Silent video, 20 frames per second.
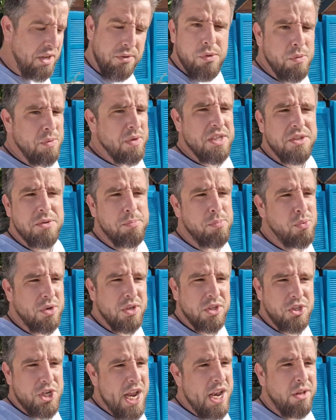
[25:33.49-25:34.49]
If you want to
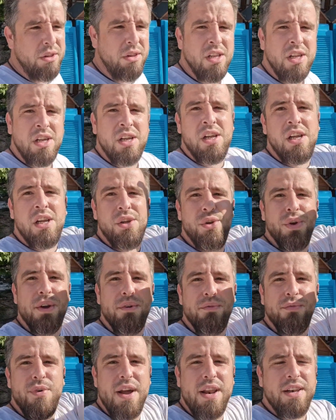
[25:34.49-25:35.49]
support the channel, you
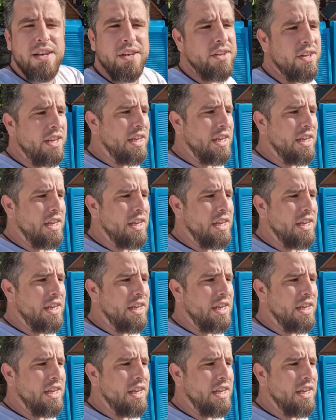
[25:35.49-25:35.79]
can find the